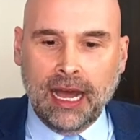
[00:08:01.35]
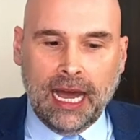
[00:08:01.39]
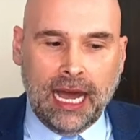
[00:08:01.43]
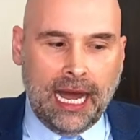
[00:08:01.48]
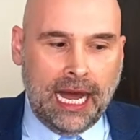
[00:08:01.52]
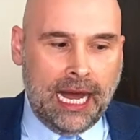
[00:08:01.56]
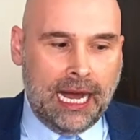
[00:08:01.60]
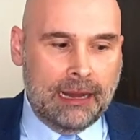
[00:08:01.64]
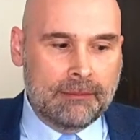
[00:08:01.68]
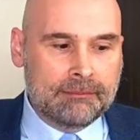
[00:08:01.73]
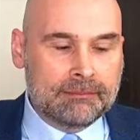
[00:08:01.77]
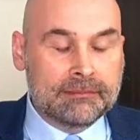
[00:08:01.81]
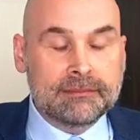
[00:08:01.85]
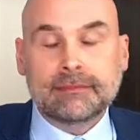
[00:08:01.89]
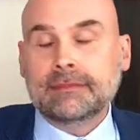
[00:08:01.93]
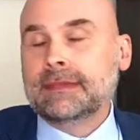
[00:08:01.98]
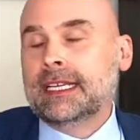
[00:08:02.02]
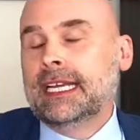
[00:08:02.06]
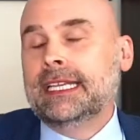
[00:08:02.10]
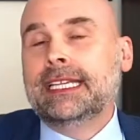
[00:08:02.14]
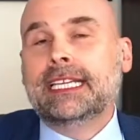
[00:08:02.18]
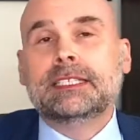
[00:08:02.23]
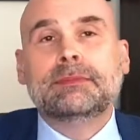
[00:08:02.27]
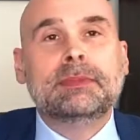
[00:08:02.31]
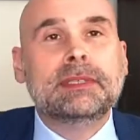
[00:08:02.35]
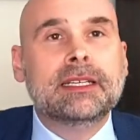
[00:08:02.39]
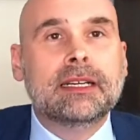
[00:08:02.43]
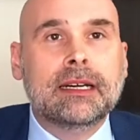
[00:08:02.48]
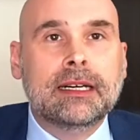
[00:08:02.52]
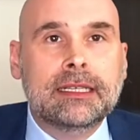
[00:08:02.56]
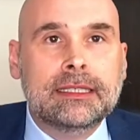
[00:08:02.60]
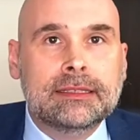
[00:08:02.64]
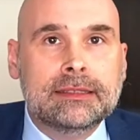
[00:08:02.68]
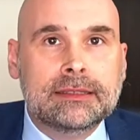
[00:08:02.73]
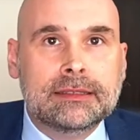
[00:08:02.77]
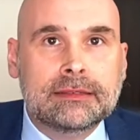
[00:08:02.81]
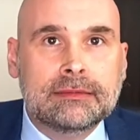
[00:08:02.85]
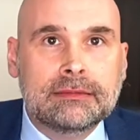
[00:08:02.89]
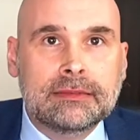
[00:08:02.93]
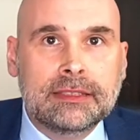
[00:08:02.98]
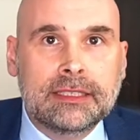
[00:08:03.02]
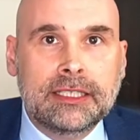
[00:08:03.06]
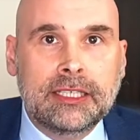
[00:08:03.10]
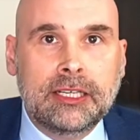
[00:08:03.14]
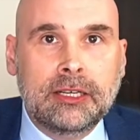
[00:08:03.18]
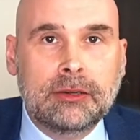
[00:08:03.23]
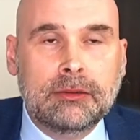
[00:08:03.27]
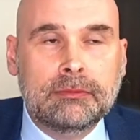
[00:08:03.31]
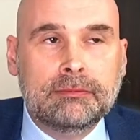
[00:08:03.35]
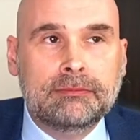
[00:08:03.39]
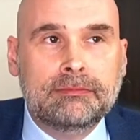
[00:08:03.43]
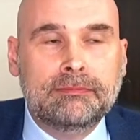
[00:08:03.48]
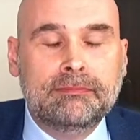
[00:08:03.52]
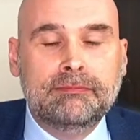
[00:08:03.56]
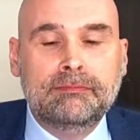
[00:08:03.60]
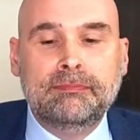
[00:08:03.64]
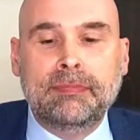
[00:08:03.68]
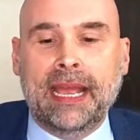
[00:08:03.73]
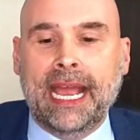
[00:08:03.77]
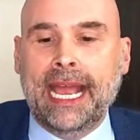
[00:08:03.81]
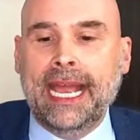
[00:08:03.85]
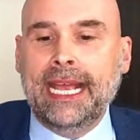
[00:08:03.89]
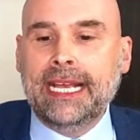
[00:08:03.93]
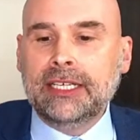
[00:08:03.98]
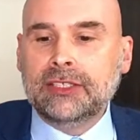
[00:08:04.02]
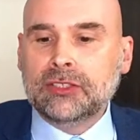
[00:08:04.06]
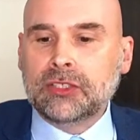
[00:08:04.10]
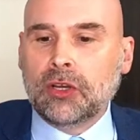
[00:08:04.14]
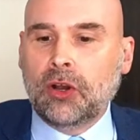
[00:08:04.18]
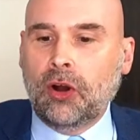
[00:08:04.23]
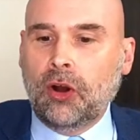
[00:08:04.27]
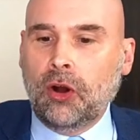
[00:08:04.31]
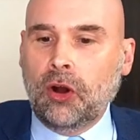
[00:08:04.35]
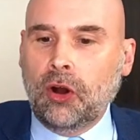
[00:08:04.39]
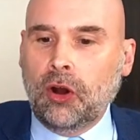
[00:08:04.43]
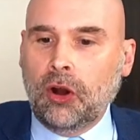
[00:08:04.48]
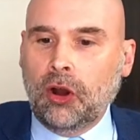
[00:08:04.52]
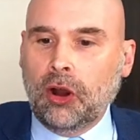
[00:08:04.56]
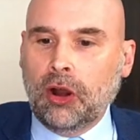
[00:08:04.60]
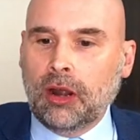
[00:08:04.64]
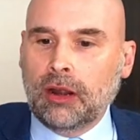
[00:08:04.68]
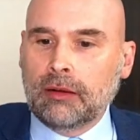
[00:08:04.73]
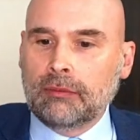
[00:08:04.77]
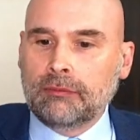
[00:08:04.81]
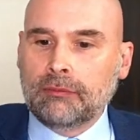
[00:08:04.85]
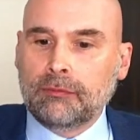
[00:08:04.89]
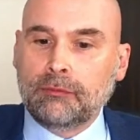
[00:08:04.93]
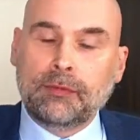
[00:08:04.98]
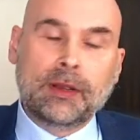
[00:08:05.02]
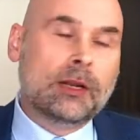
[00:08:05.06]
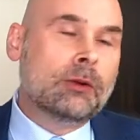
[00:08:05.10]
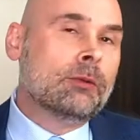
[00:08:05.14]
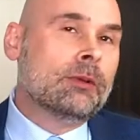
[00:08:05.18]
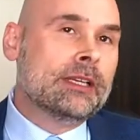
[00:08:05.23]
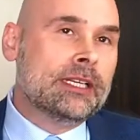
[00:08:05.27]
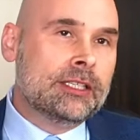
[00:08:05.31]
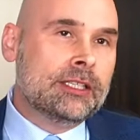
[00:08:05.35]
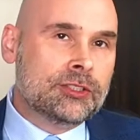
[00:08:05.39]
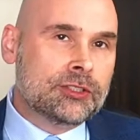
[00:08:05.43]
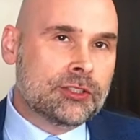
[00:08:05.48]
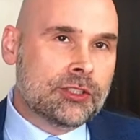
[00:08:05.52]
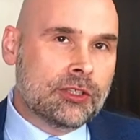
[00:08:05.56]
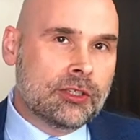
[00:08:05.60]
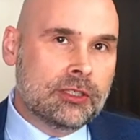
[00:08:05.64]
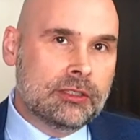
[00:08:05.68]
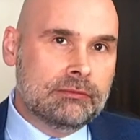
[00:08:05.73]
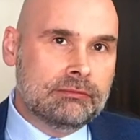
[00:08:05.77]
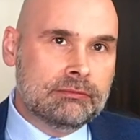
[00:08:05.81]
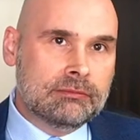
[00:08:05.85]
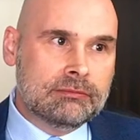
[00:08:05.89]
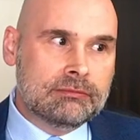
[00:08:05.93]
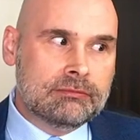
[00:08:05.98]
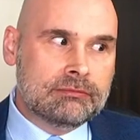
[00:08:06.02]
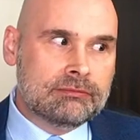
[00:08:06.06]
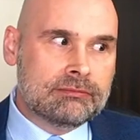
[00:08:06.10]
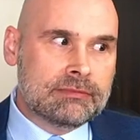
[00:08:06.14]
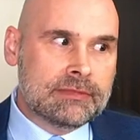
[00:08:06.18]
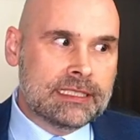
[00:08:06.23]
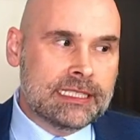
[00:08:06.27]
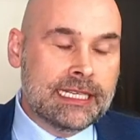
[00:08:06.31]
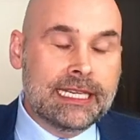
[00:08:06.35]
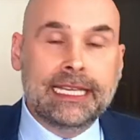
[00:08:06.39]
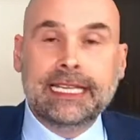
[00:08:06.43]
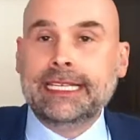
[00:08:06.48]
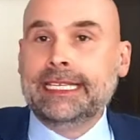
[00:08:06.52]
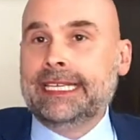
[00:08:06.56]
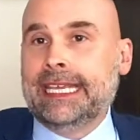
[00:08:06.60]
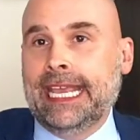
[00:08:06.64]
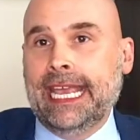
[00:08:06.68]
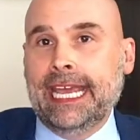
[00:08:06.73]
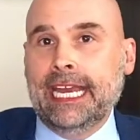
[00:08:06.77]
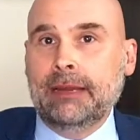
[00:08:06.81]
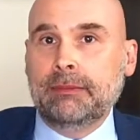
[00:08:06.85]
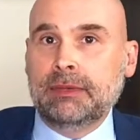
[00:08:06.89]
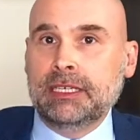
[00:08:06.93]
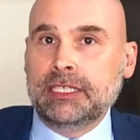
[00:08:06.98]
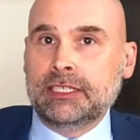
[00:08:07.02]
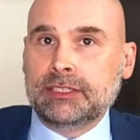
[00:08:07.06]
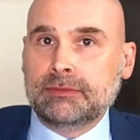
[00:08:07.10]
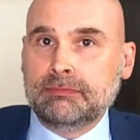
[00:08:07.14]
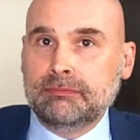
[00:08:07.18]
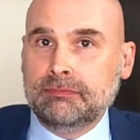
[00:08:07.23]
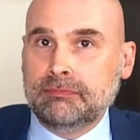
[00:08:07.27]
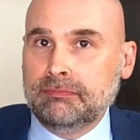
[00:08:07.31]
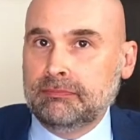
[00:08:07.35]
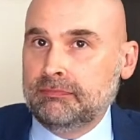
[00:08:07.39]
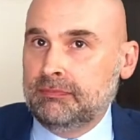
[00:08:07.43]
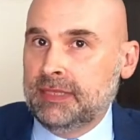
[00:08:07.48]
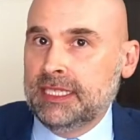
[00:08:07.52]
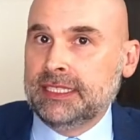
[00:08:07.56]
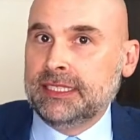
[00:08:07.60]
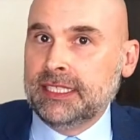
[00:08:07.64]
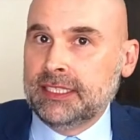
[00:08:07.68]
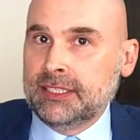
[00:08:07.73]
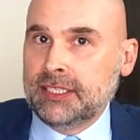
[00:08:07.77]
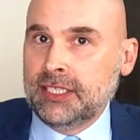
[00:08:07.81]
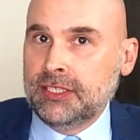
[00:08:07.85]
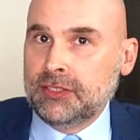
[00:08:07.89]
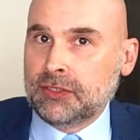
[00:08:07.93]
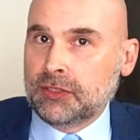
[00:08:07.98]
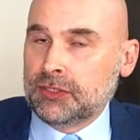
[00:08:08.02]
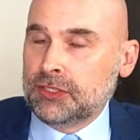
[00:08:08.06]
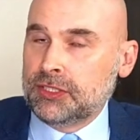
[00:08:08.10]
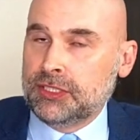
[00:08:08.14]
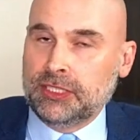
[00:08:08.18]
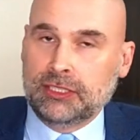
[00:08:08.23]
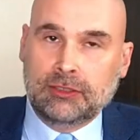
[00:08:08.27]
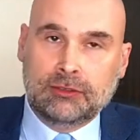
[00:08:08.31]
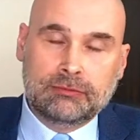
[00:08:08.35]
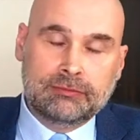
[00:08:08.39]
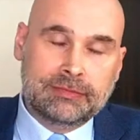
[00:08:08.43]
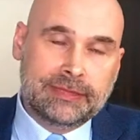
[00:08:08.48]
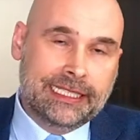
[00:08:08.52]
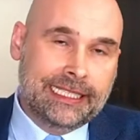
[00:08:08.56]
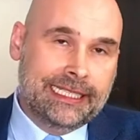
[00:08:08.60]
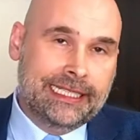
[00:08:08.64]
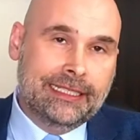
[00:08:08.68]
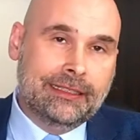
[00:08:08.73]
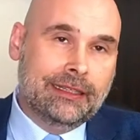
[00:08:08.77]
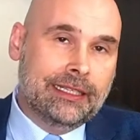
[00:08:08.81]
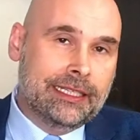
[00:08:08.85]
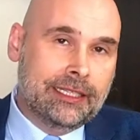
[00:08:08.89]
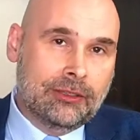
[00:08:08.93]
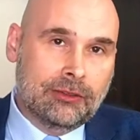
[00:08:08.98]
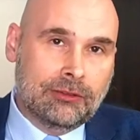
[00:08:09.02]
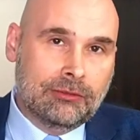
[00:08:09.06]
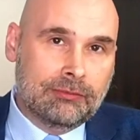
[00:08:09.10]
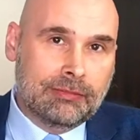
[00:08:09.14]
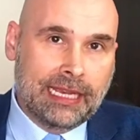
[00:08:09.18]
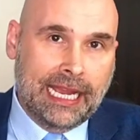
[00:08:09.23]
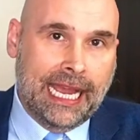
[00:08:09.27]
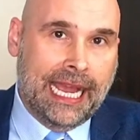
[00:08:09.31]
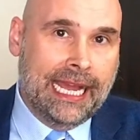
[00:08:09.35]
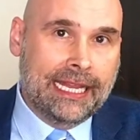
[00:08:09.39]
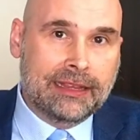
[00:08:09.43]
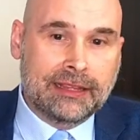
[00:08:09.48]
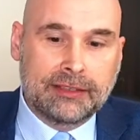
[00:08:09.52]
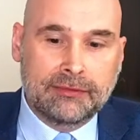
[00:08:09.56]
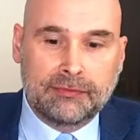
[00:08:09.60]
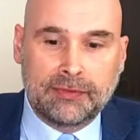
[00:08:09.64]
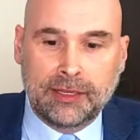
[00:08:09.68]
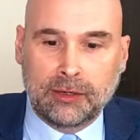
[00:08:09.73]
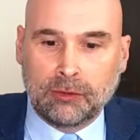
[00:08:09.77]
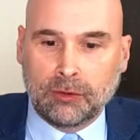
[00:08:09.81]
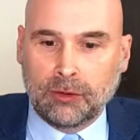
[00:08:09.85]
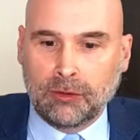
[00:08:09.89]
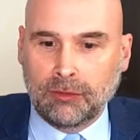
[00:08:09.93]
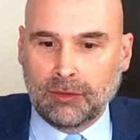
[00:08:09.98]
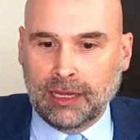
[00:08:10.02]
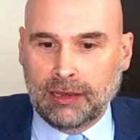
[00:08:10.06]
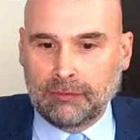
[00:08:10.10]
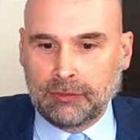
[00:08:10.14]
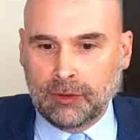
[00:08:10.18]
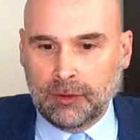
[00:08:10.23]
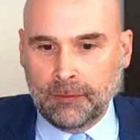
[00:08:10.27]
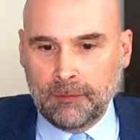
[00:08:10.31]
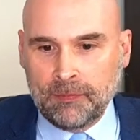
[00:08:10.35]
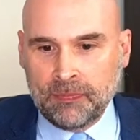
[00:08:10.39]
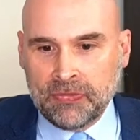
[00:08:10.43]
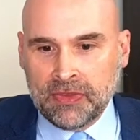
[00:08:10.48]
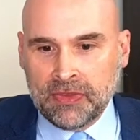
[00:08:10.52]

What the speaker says: And that's because, banks are federally insured. Cannabis businesses are still illegal at the federal level.